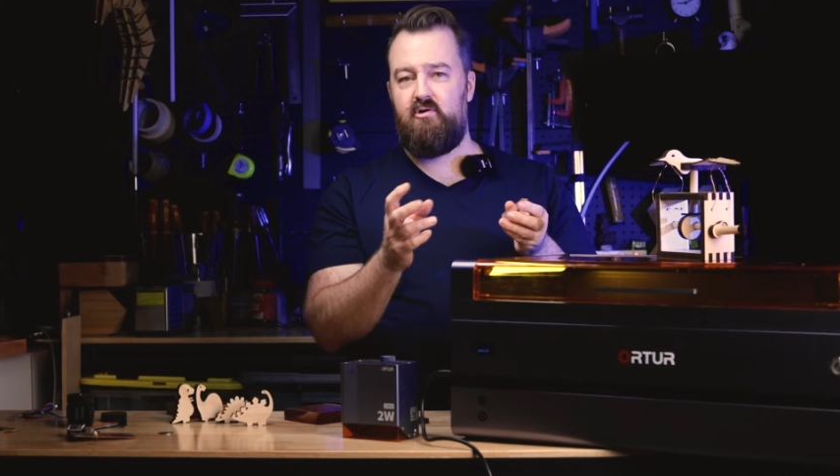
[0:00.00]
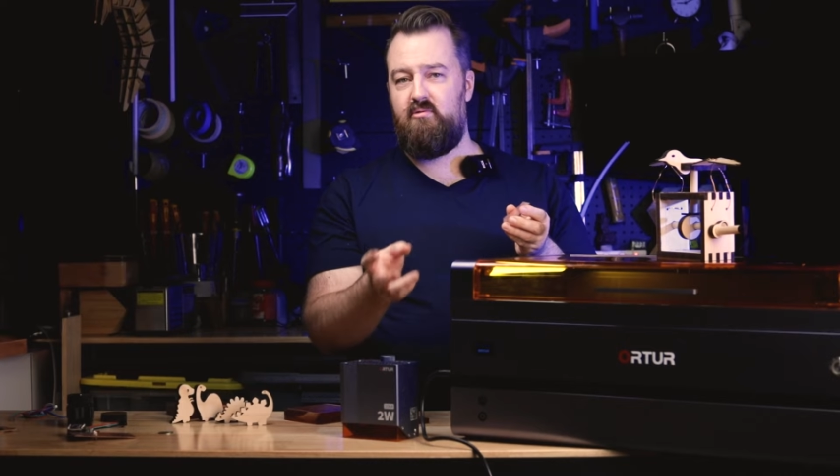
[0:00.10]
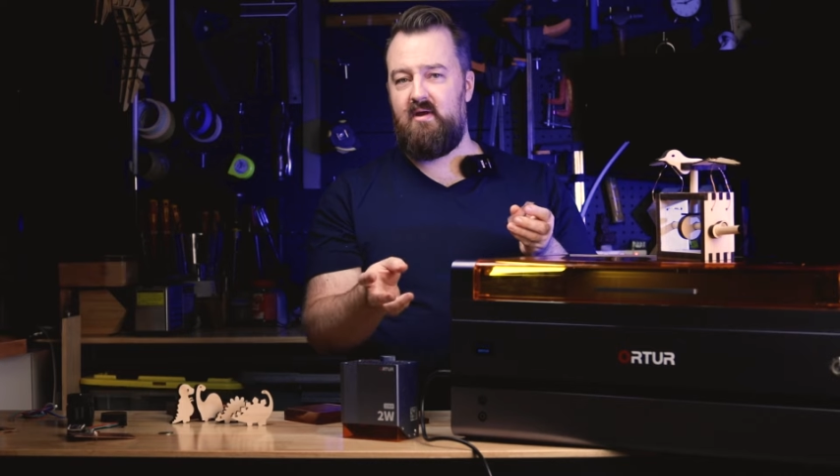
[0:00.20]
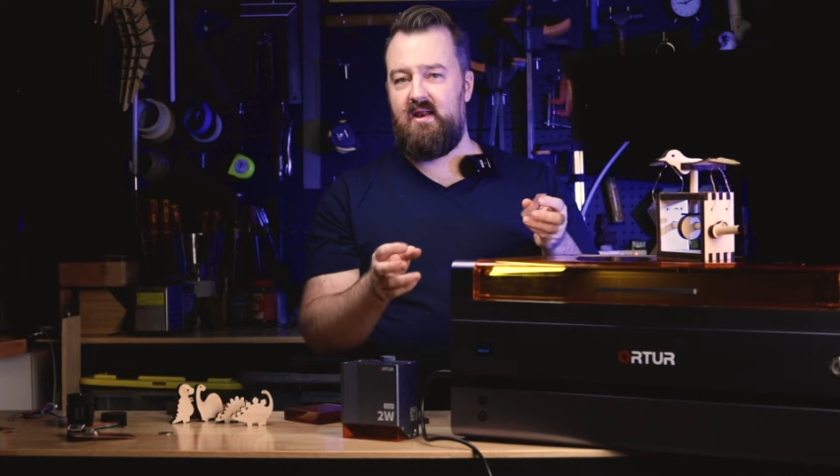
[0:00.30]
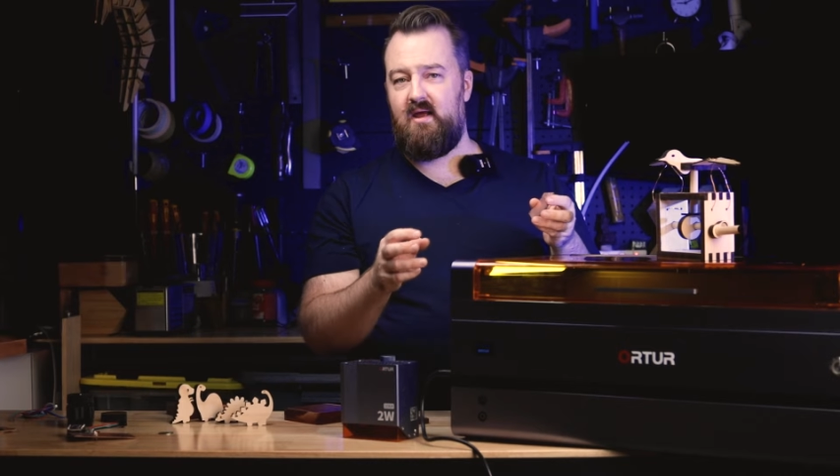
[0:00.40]

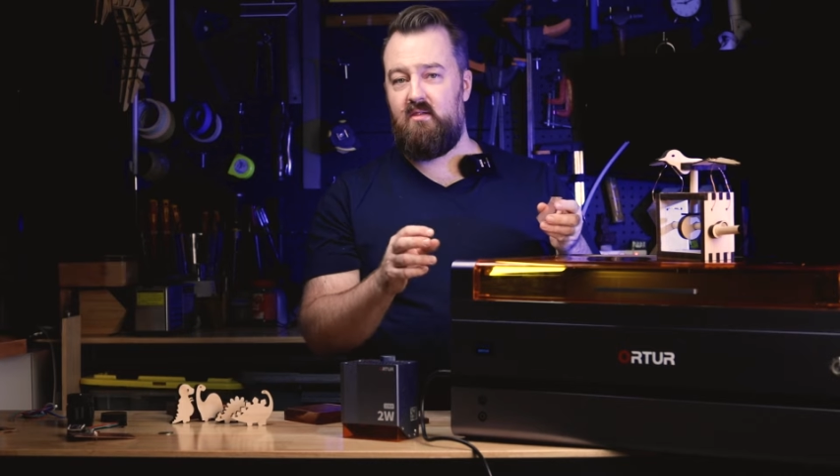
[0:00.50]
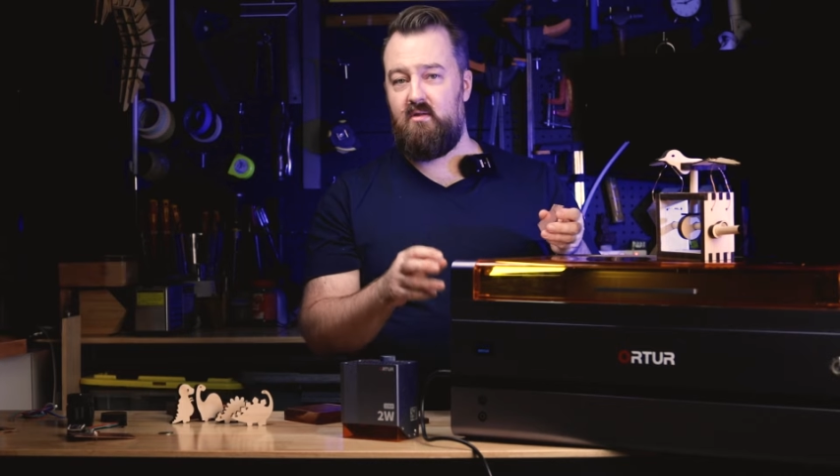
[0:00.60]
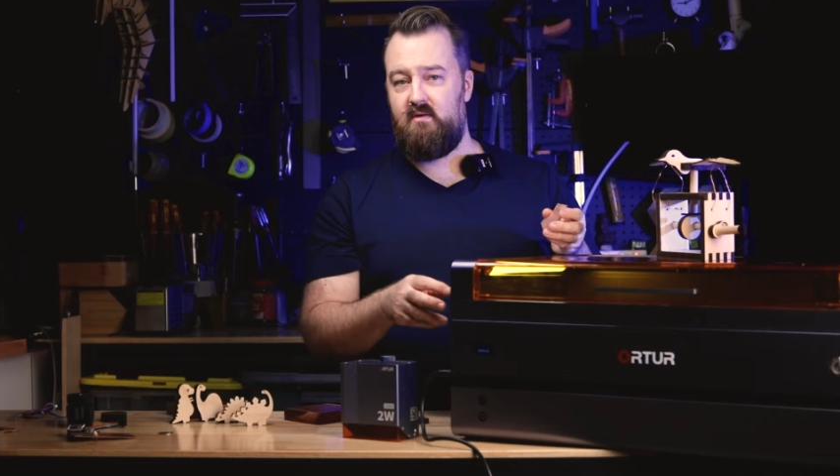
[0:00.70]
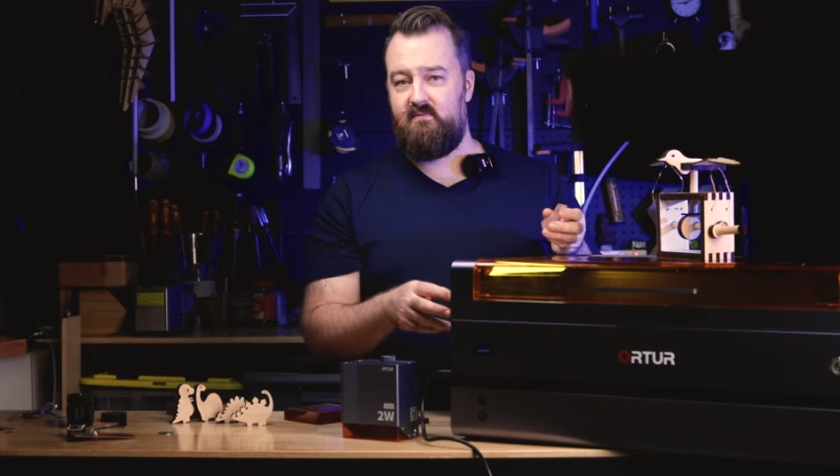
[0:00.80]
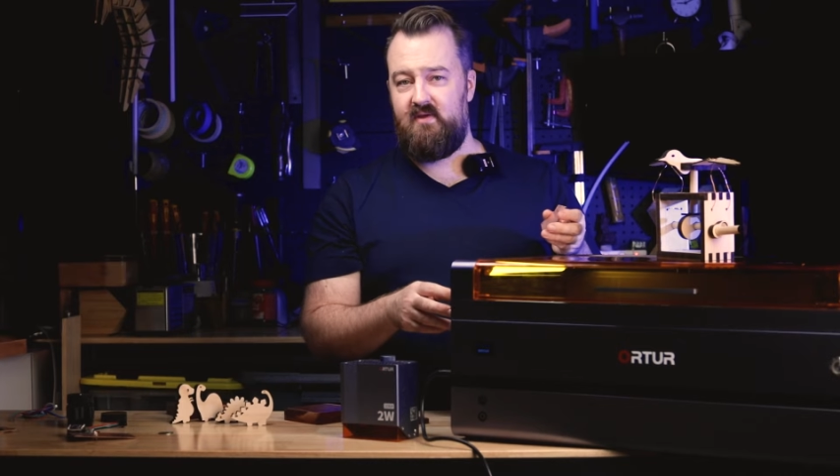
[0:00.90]
create a
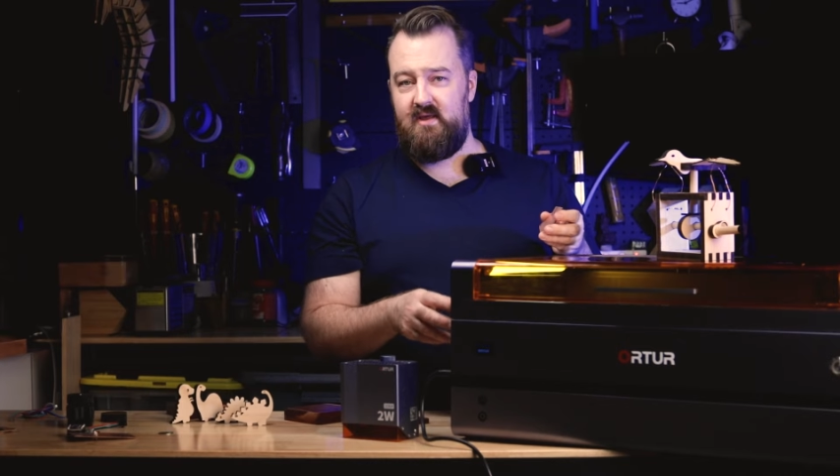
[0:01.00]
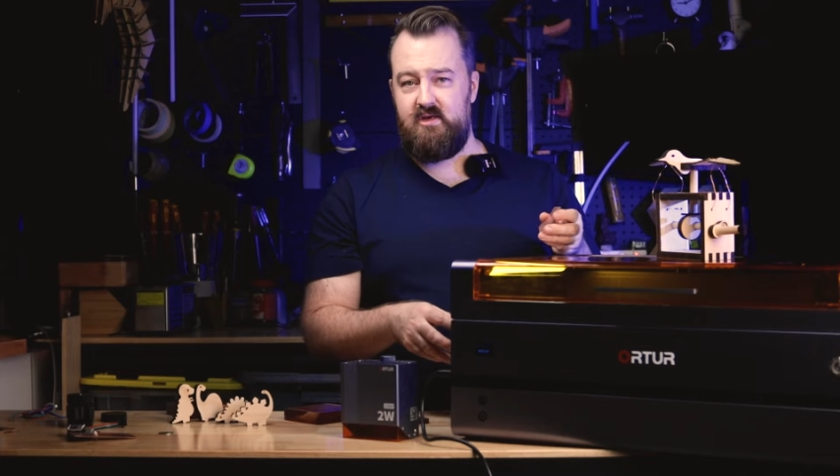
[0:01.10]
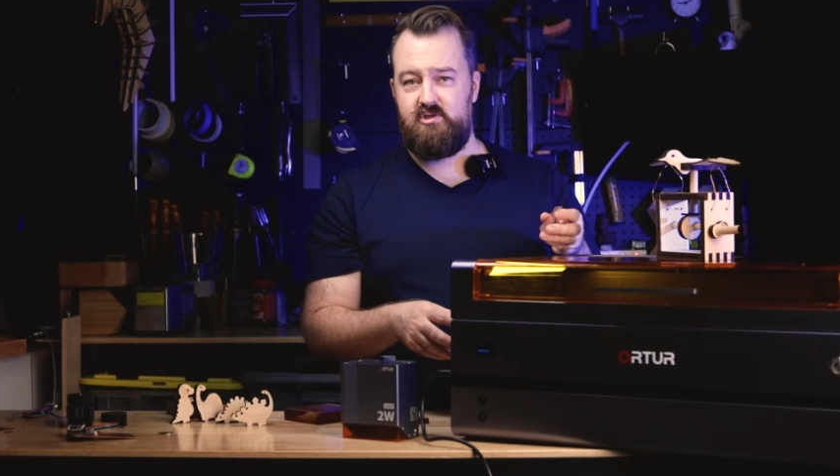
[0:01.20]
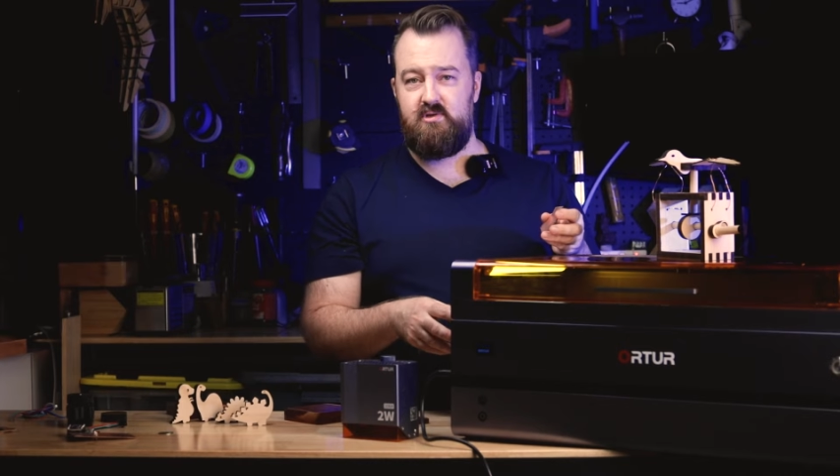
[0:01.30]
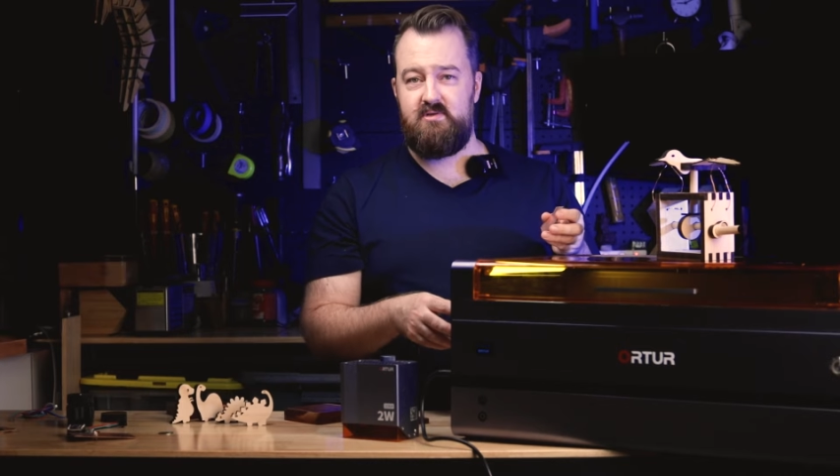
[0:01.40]
lot of
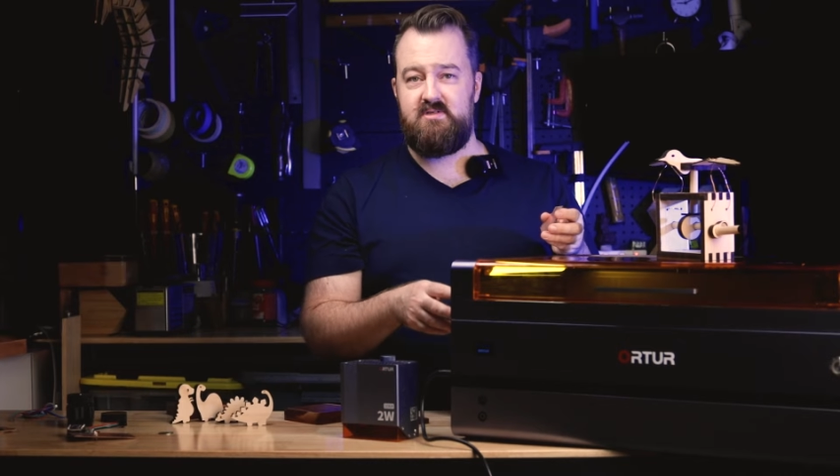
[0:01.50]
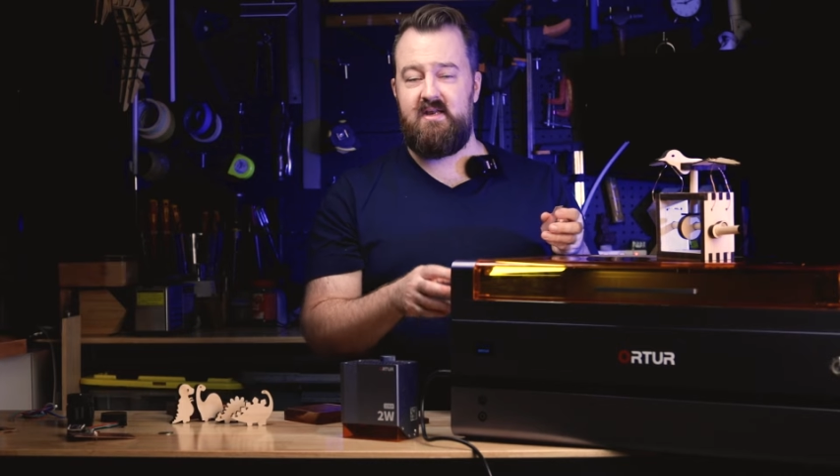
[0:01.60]
issues.